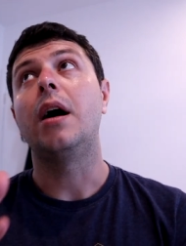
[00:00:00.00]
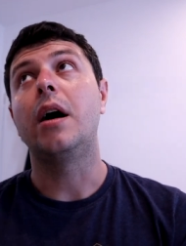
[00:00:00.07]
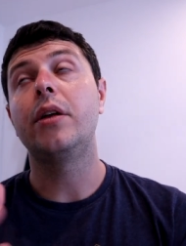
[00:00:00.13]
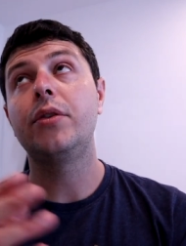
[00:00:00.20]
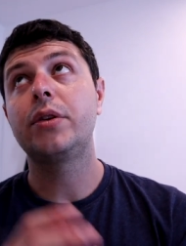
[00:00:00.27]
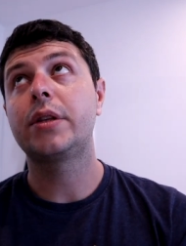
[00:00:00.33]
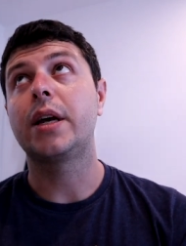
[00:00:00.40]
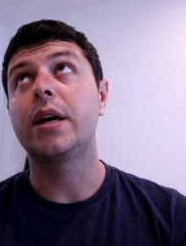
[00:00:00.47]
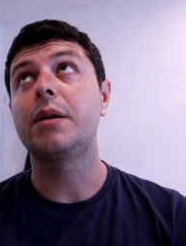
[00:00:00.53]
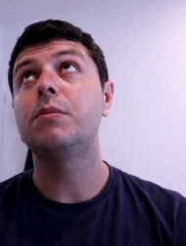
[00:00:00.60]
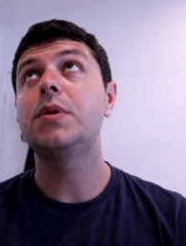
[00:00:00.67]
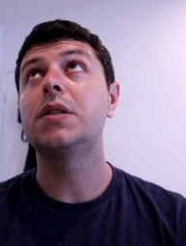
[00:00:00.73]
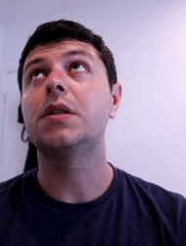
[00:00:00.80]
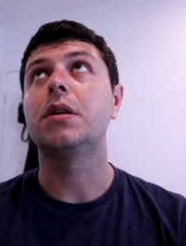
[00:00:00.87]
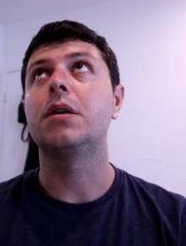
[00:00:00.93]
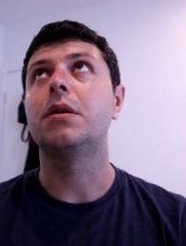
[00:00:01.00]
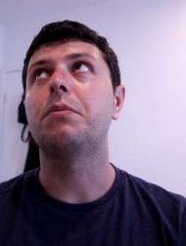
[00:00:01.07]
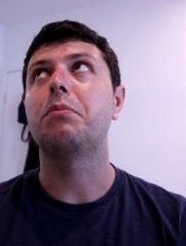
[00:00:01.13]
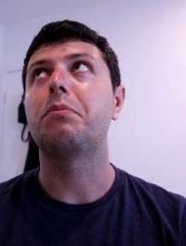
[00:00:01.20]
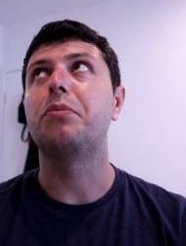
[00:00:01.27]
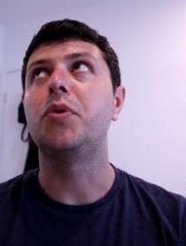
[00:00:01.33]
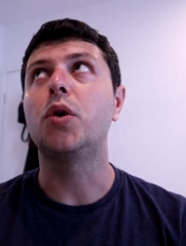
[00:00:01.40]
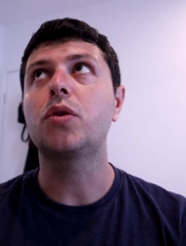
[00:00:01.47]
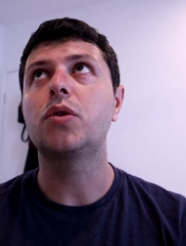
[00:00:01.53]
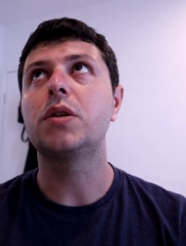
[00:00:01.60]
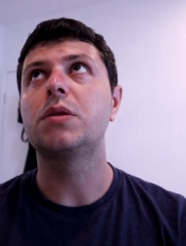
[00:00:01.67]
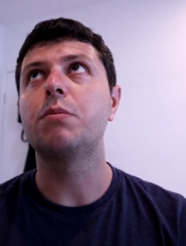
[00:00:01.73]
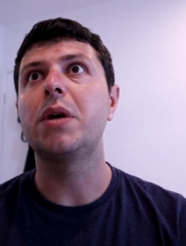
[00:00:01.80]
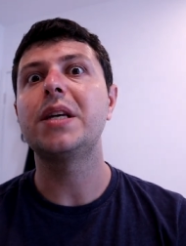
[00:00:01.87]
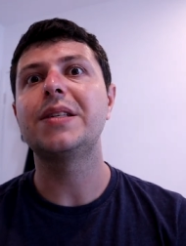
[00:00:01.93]
Other times, uh,
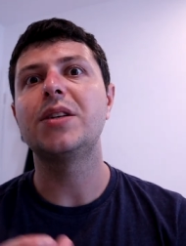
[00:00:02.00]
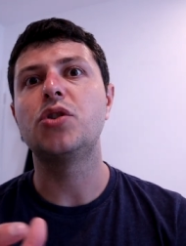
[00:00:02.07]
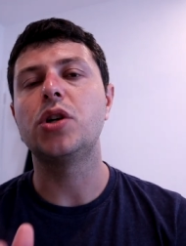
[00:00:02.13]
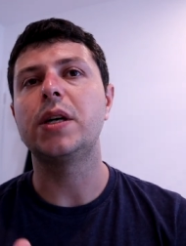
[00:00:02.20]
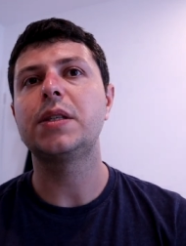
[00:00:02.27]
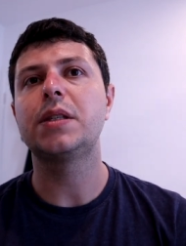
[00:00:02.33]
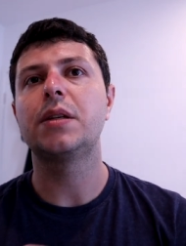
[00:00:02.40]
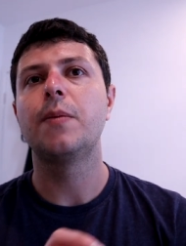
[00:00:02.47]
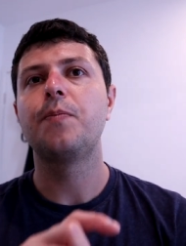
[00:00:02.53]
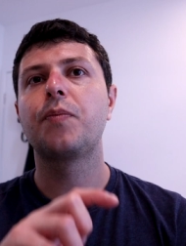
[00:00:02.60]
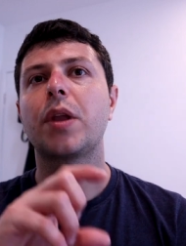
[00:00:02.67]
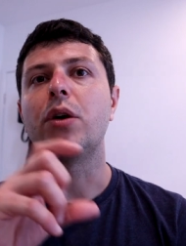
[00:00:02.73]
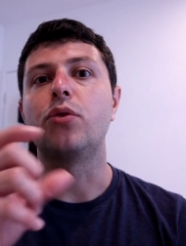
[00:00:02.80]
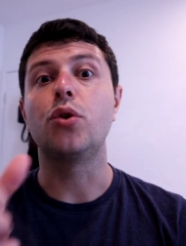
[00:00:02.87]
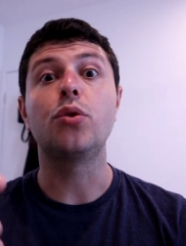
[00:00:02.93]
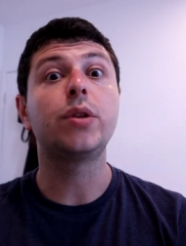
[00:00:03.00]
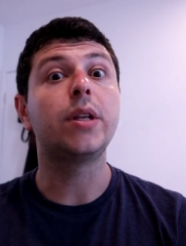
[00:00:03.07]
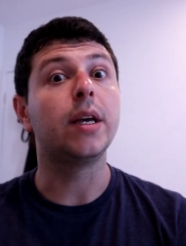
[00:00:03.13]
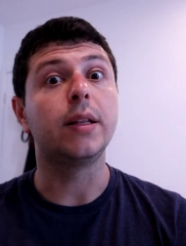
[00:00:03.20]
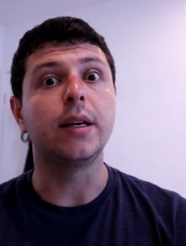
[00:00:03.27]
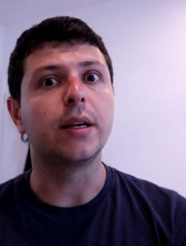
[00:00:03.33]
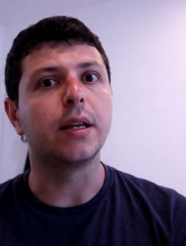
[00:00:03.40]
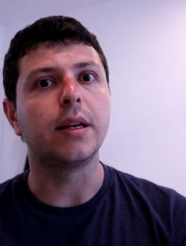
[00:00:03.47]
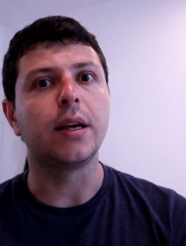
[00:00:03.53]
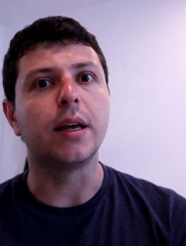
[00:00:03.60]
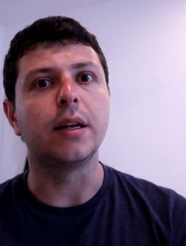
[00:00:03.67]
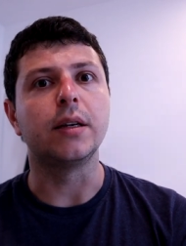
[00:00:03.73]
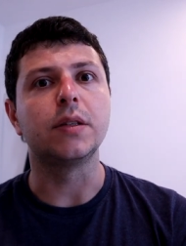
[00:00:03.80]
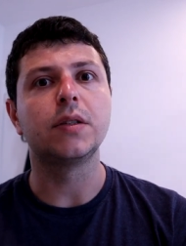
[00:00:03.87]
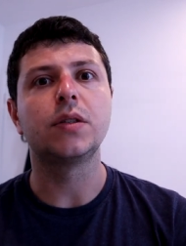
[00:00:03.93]
doctors may suggest rotating
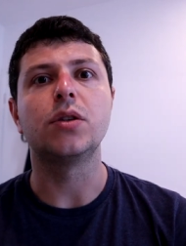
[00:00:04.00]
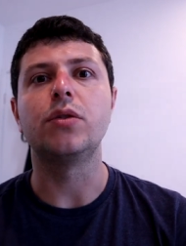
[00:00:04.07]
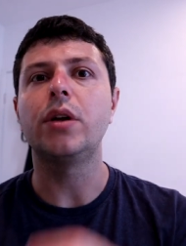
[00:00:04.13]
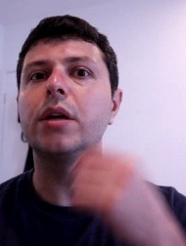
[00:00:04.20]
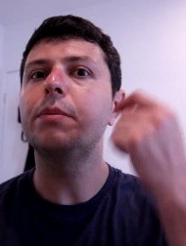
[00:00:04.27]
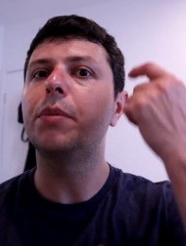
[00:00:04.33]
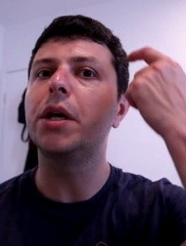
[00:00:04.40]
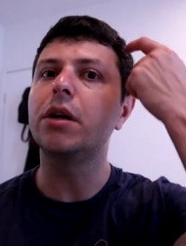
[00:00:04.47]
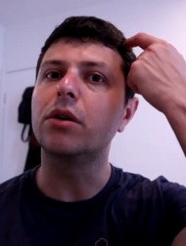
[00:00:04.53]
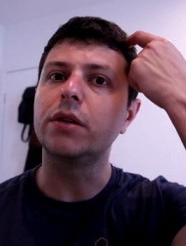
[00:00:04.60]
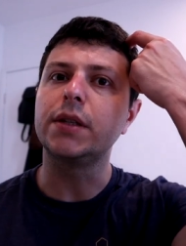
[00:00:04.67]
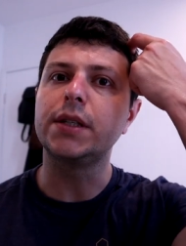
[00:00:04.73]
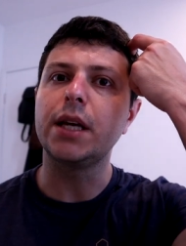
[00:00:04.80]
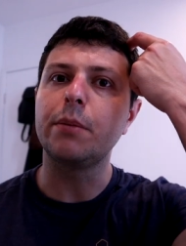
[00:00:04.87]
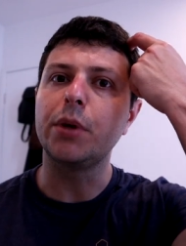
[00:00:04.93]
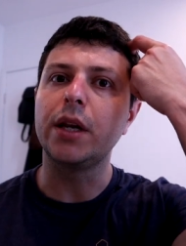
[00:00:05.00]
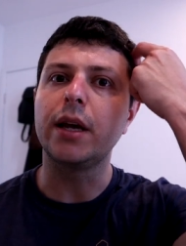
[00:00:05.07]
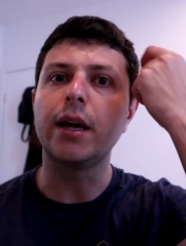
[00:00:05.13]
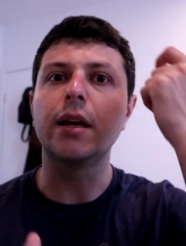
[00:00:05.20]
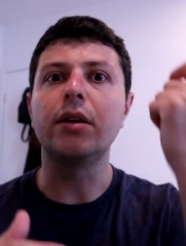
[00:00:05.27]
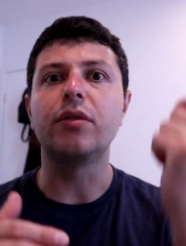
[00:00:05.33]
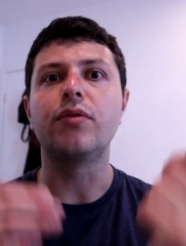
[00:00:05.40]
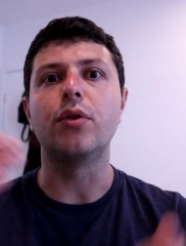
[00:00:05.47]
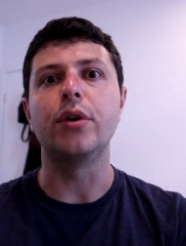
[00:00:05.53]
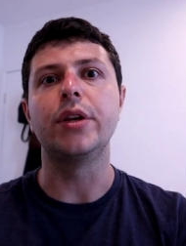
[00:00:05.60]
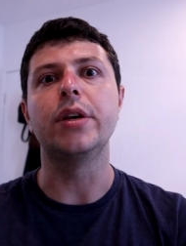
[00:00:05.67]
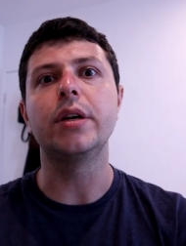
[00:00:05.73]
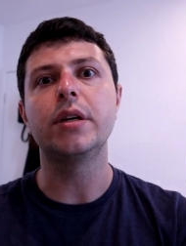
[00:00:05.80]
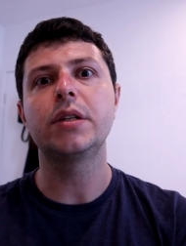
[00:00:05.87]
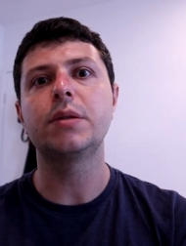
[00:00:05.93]
inhalers. So not being on the same inhaler for
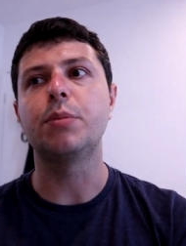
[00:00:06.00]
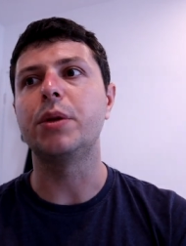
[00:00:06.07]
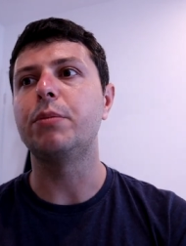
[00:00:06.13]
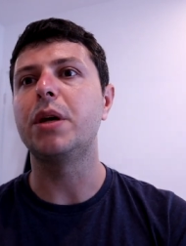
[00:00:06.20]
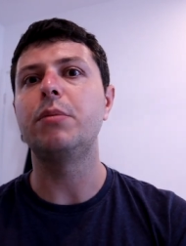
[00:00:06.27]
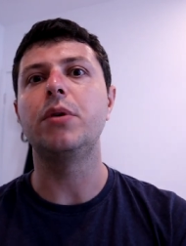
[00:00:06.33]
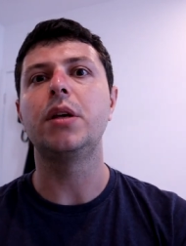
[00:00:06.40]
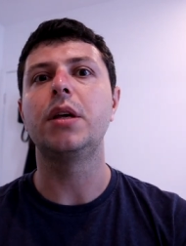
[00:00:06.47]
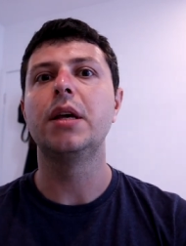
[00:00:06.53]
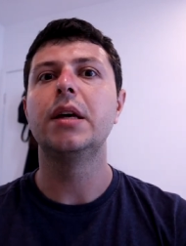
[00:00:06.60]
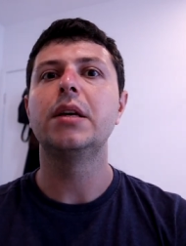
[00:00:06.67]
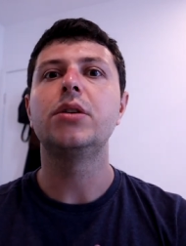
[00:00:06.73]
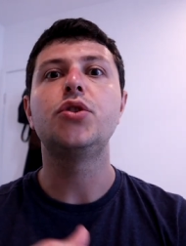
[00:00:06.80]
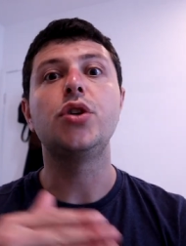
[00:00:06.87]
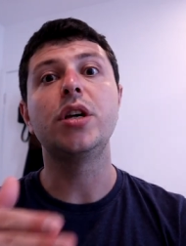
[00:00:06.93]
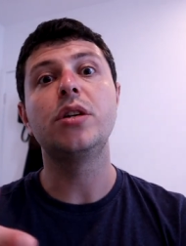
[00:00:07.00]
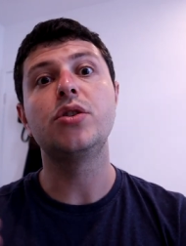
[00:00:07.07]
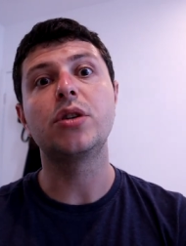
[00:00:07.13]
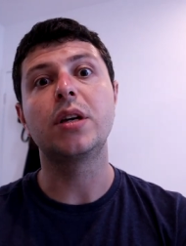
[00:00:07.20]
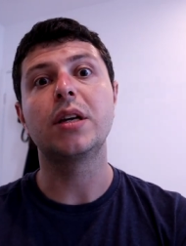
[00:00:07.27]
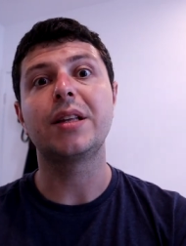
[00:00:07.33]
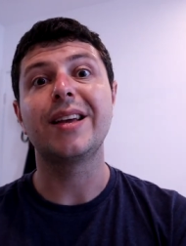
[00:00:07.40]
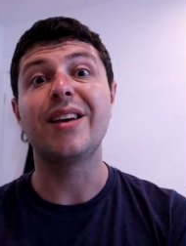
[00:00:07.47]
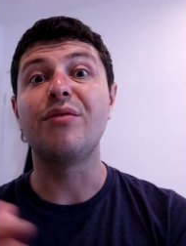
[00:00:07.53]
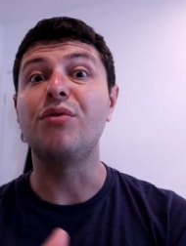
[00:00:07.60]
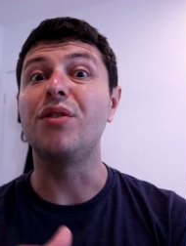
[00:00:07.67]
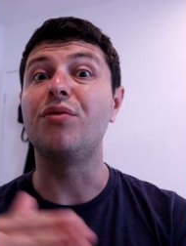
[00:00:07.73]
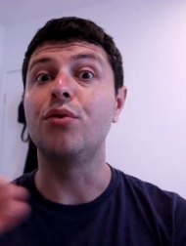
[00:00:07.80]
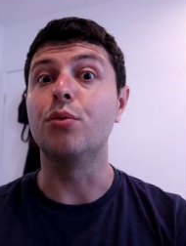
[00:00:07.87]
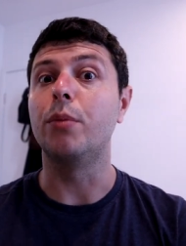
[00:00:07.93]
years, but maybe changing it
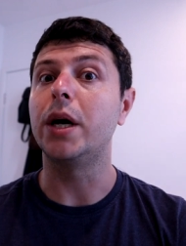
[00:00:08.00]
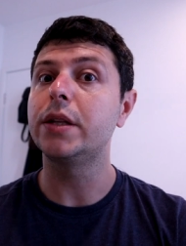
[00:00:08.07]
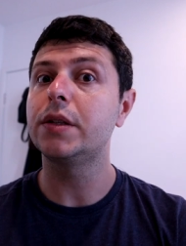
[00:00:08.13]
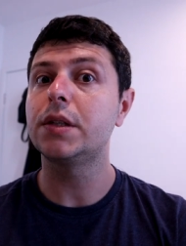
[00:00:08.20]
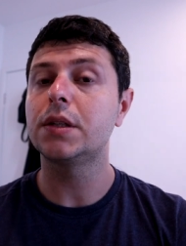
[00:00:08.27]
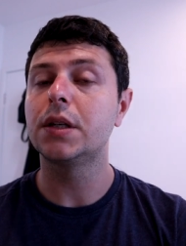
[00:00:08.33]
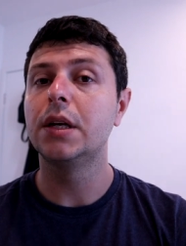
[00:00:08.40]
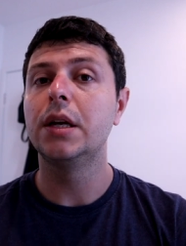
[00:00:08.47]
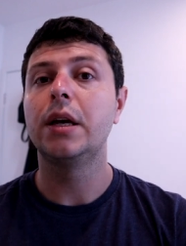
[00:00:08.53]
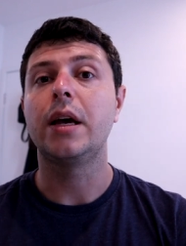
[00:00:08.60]
every few months.